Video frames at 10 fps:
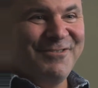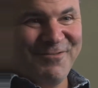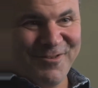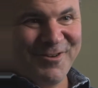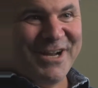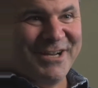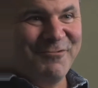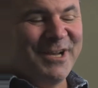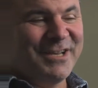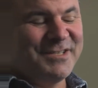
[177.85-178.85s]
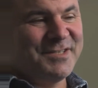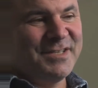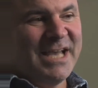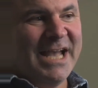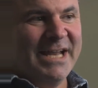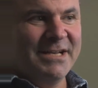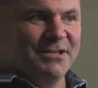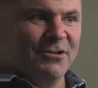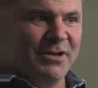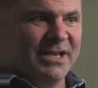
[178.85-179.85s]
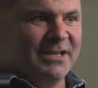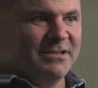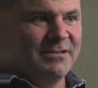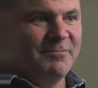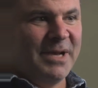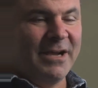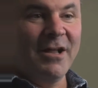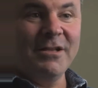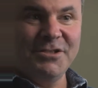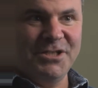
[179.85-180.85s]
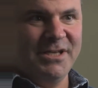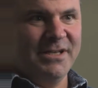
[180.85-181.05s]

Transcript: for Eddie Ricketts and looking at biology